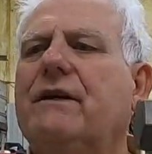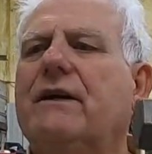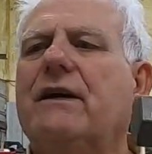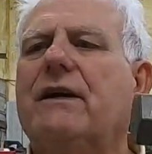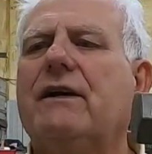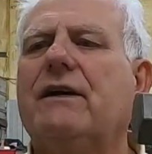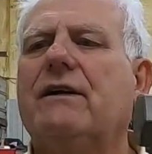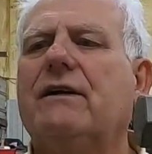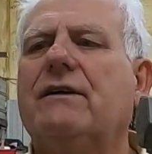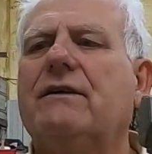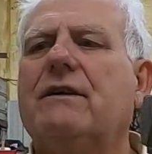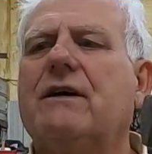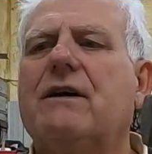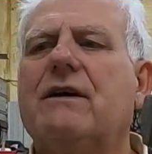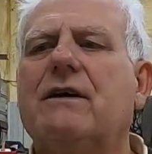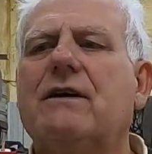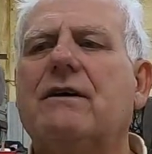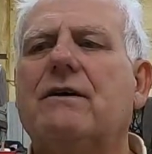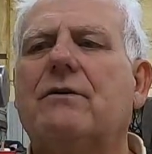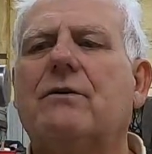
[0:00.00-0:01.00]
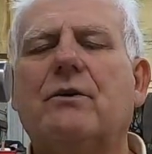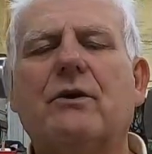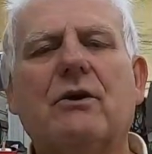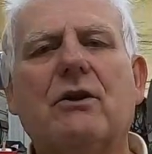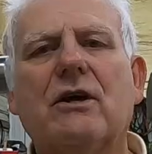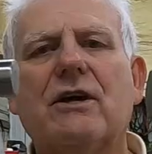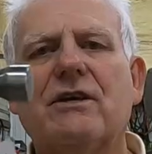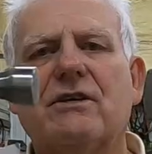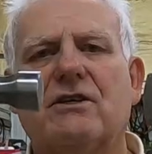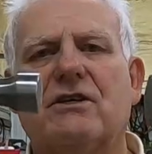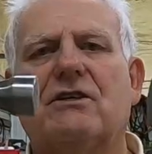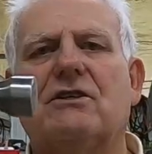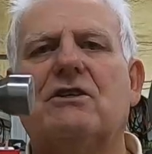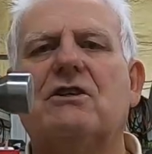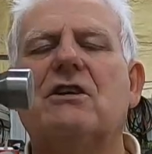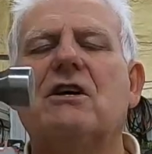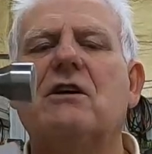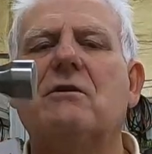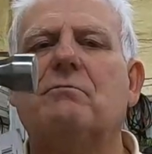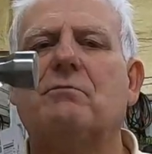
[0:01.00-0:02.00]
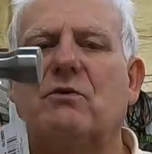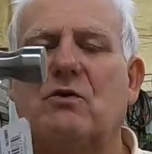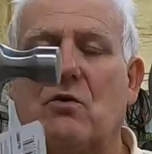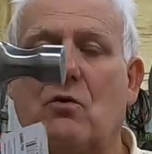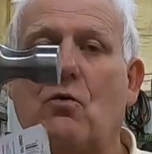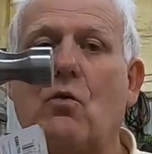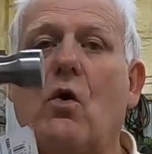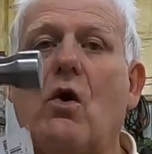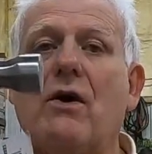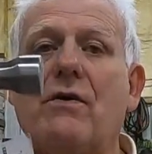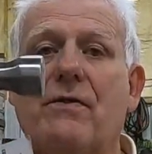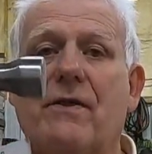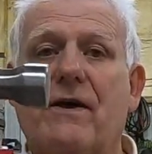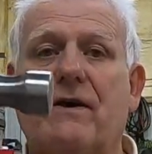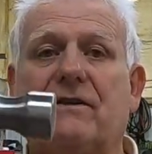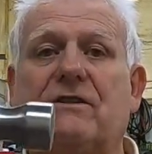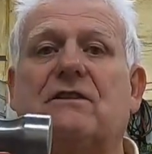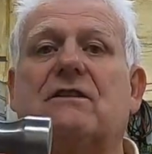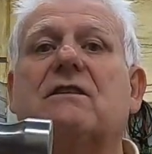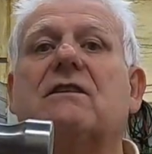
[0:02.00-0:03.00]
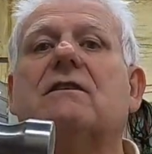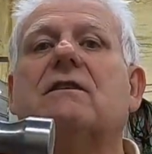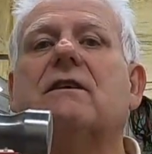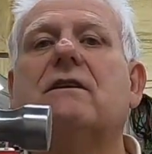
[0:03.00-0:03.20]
in relationship to one that's